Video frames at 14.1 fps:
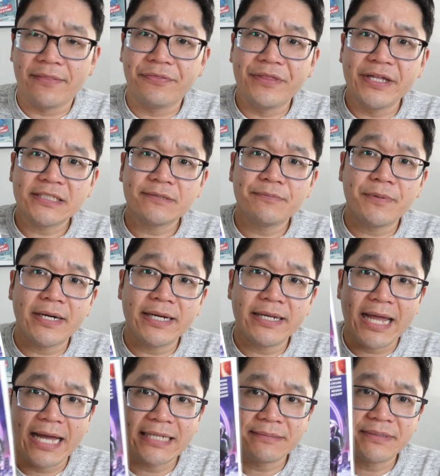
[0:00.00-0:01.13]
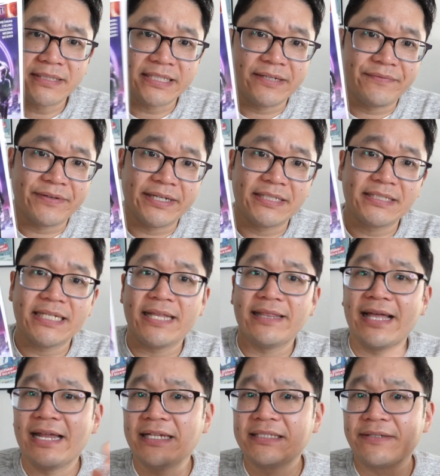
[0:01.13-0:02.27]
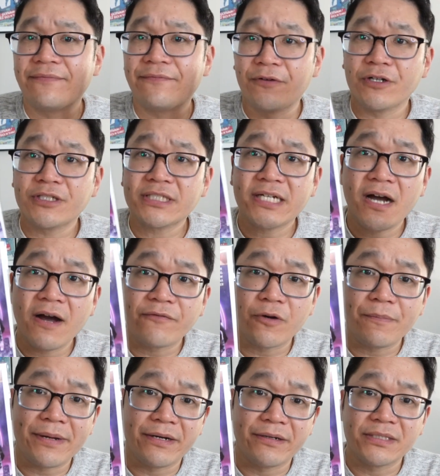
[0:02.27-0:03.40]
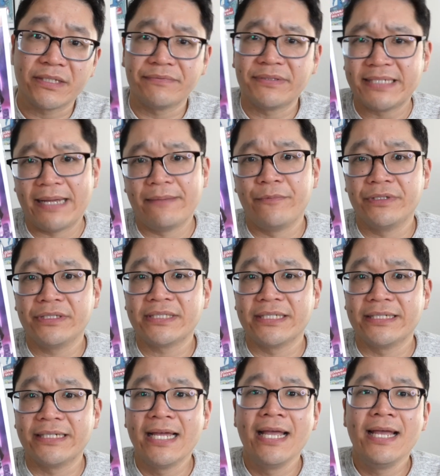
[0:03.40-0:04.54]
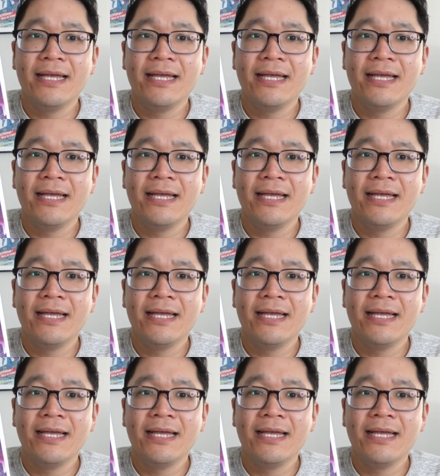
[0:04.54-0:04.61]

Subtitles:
This one has some significance in that it's the first cover appearance of Sam Wilson